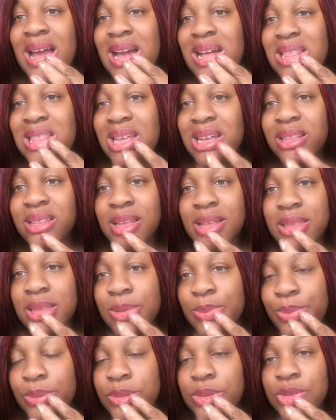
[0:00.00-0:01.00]
I like that
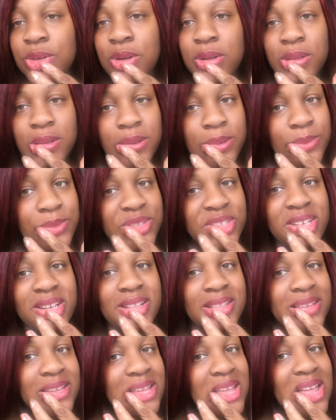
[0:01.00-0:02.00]
the petroleum
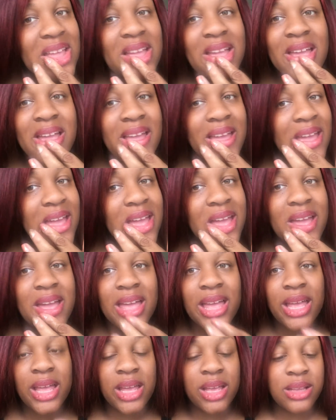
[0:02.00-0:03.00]
jelly
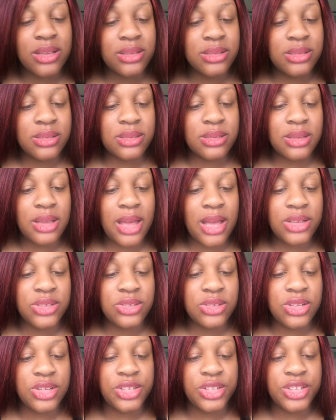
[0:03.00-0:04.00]
is
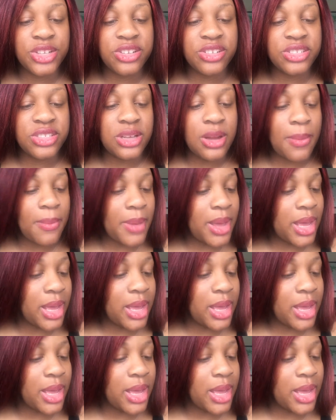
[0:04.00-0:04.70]
actually nourishing